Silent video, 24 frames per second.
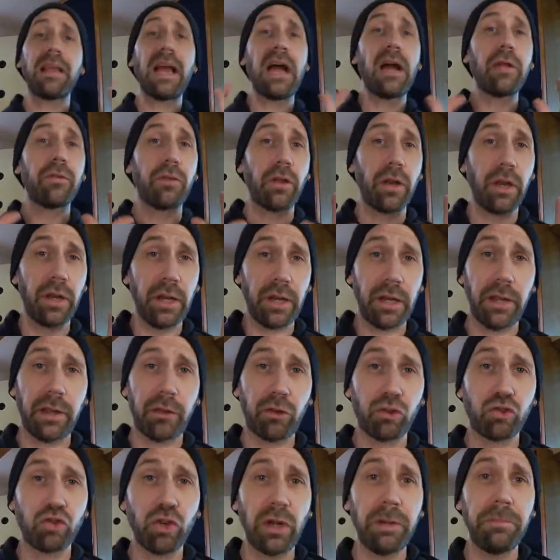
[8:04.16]
sounds a little
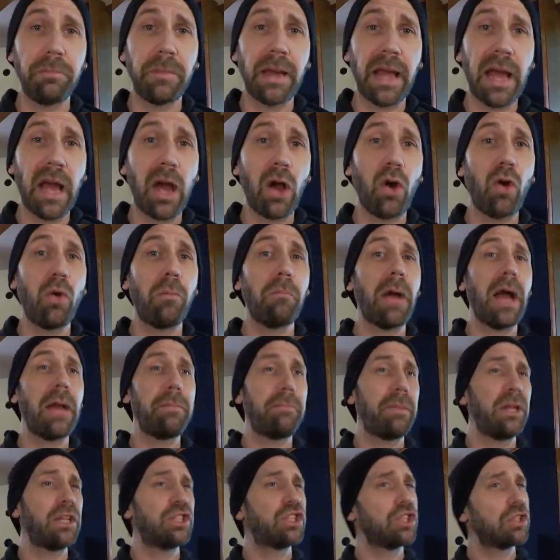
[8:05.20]
extreme now
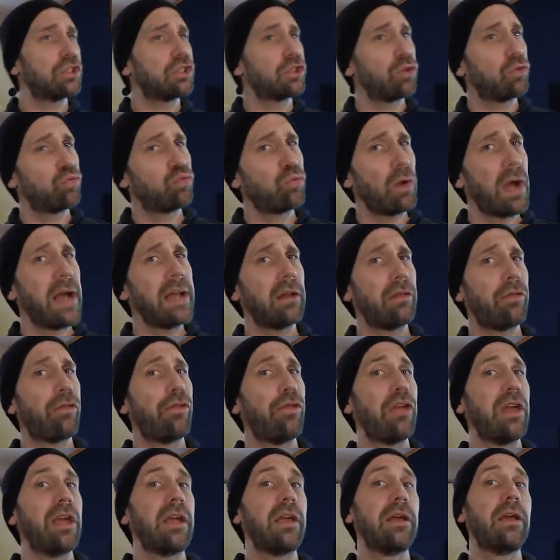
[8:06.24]
might be just the right
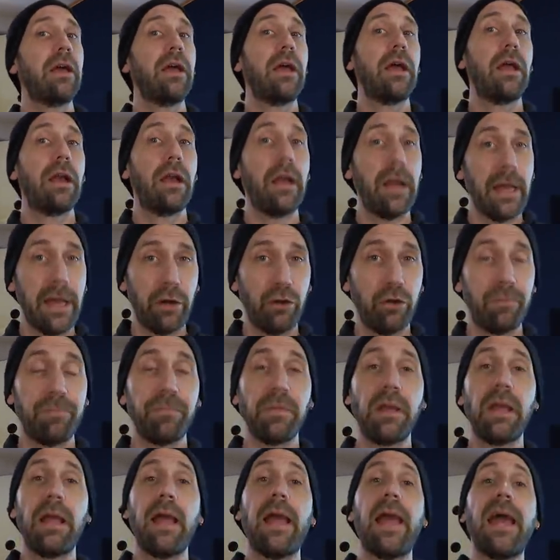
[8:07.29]
thing later.
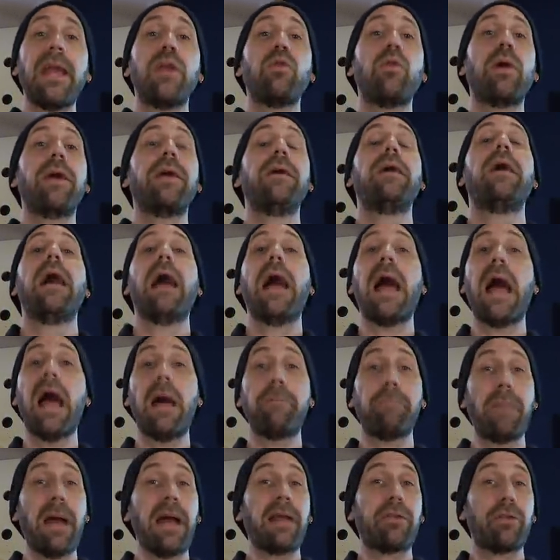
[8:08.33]
Anyway,
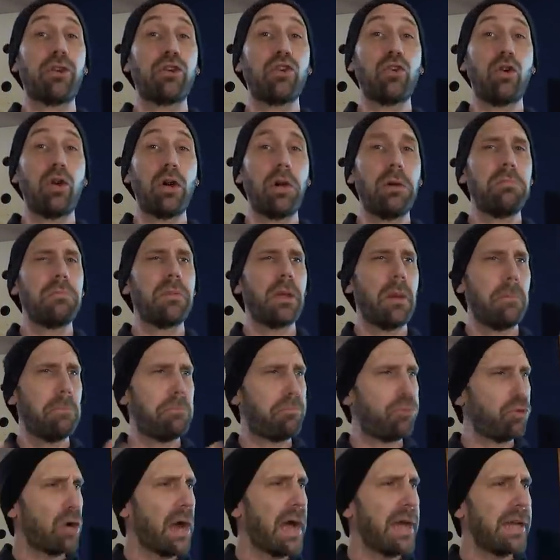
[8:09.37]
Ambassador,
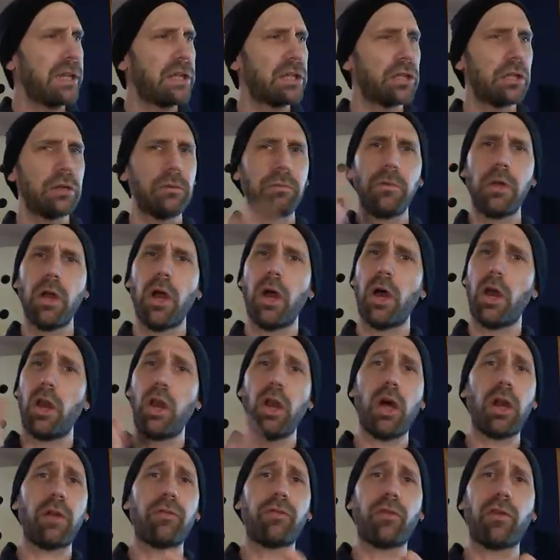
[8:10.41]
bright, a
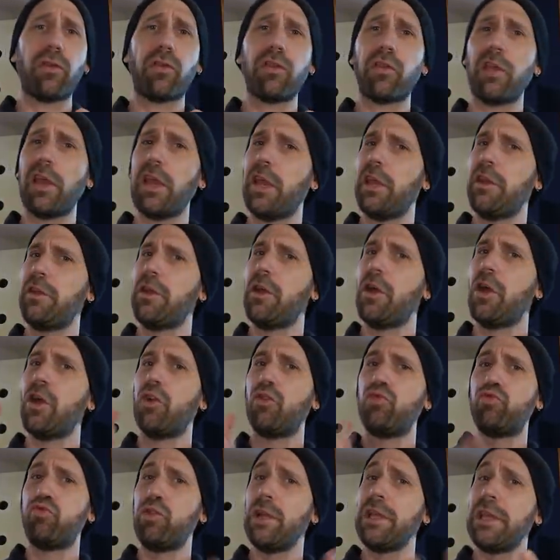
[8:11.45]
lot of sustain,
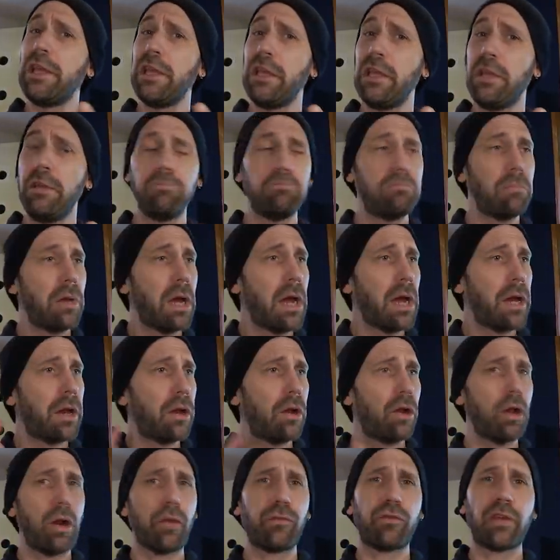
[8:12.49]
ringy, and a
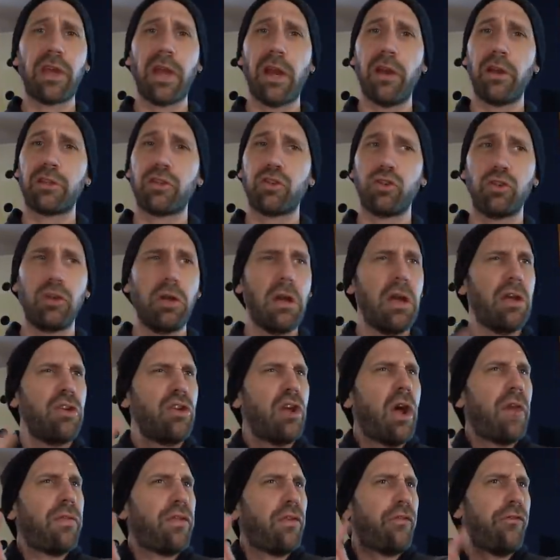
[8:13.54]
lot of character.
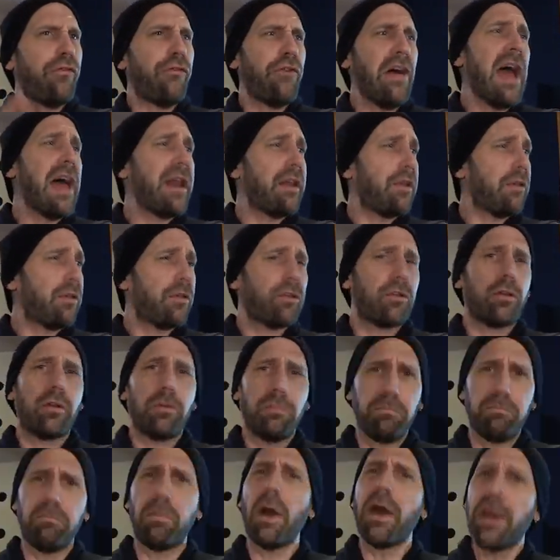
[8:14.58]
Not the fattest,
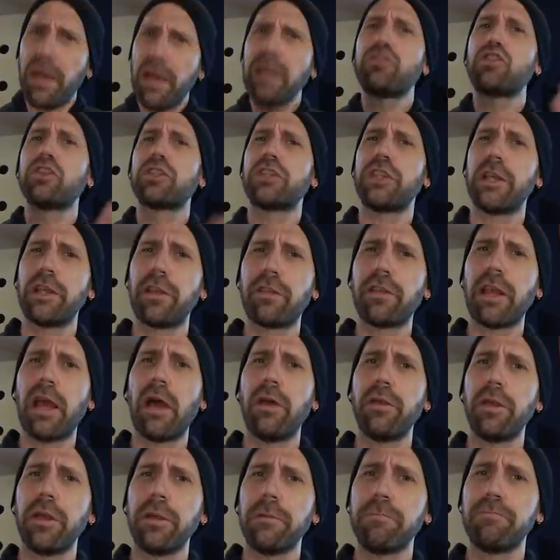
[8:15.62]
but interesting
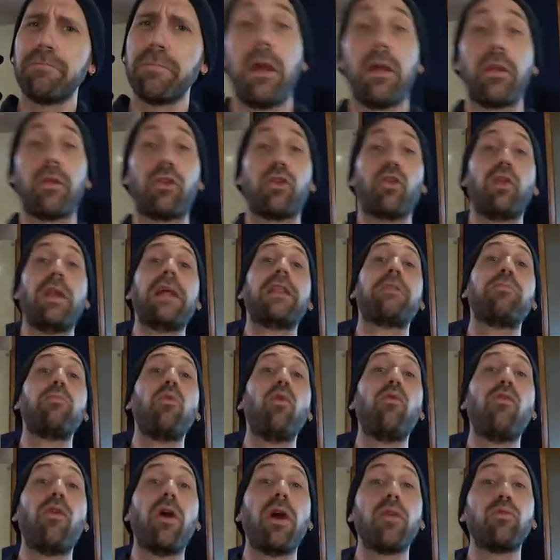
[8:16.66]
sounding. So let's
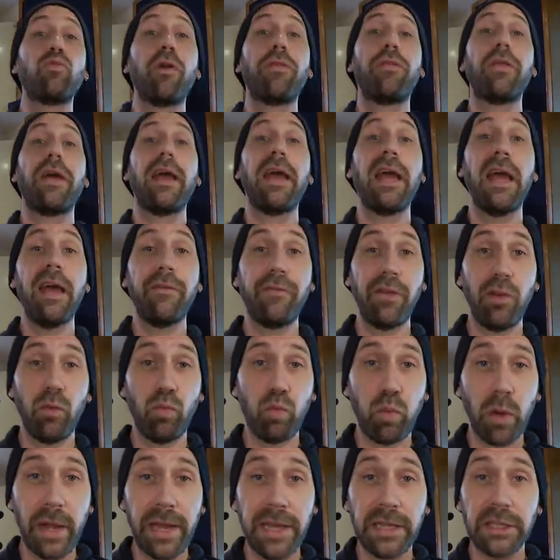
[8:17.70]
move on with the
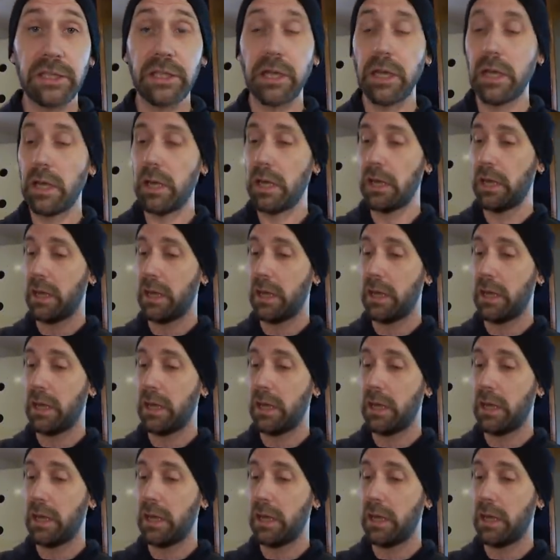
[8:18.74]
Heavyweight